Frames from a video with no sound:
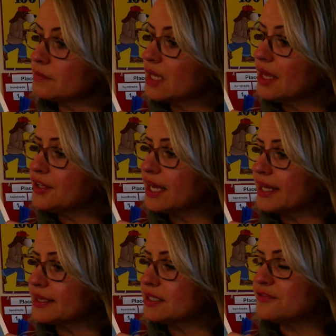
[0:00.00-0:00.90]
Other
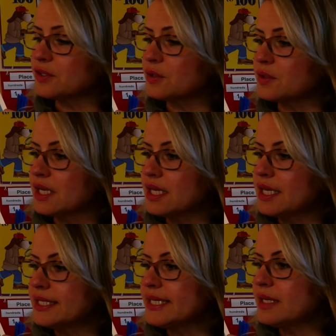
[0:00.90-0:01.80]
island folk
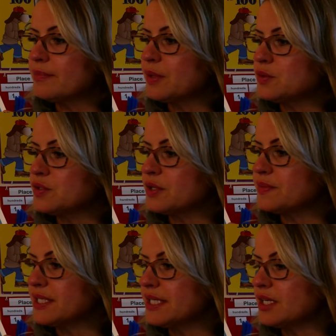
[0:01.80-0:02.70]
take boat trips
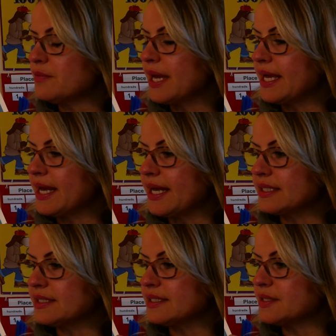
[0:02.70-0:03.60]
to nearby
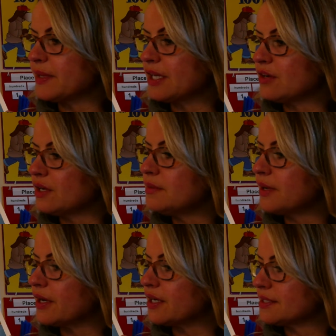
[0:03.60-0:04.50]
islands to pick
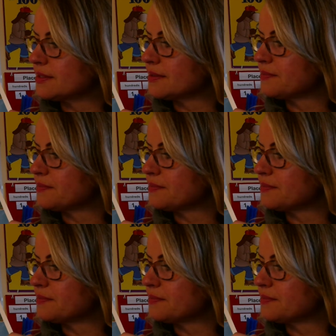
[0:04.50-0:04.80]
cranberries.